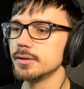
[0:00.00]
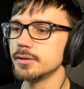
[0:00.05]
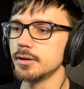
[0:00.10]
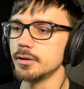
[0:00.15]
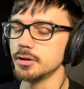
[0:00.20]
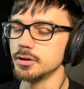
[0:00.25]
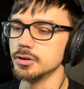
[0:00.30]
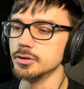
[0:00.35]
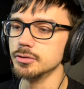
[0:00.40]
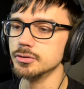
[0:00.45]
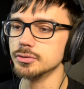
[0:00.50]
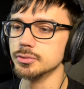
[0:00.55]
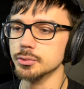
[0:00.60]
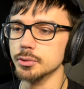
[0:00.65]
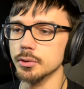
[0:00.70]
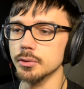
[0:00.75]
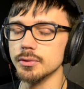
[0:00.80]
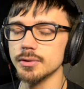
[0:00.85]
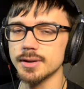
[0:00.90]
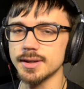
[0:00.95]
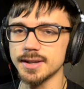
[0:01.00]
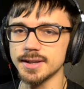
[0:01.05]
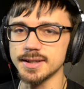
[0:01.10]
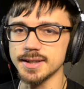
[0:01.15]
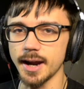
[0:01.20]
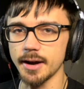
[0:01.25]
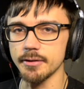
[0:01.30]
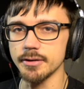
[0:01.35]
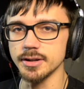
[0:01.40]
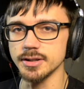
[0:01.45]
the usual
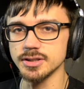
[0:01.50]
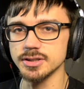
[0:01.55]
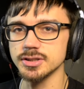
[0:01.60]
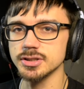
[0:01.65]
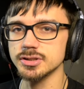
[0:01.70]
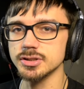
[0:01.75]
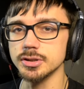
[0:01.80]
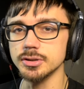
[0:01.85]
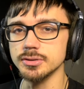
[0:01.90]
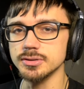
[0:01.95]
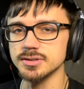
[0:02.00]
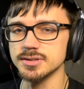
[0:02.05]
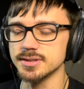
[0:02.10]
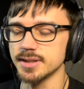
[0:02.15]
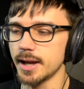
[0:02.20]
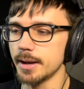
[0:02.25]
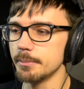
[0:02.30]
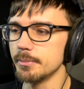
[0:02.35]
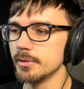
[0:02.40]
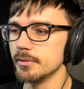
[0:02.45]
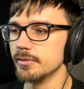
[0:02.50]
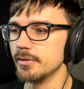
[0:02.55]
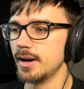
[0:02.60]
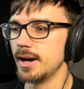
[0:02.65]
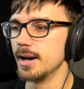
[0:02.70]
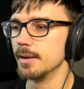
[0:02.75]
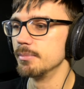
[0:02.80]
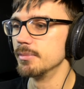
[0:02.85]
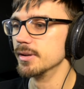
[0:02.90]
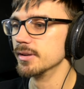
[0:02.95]
garage two-step
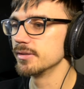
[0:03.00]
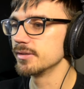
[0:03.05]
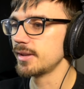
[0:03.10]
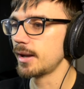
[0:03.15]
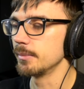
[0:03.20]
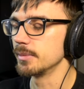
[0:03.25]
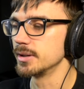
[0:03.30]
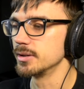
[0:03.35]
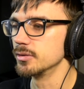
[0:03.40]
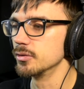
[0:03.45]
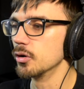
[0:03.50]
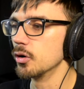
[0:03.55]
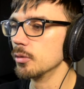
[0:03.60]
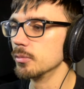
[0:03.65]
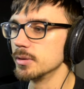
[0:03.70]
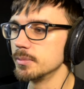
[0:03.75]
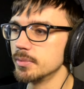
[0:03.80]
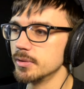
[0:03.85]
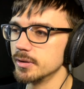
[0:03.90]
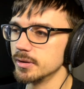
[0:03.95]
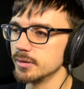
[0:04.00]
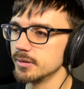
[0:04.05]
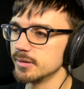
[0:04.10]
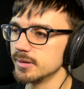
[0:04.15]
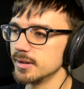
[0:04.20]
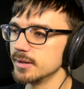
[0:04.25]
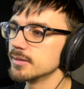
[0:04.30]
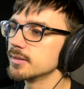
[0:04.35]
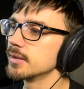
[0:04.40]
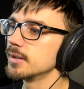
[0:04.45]
vibe that Sammy normally
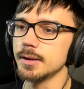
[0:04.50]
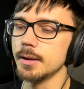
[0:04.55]
produces.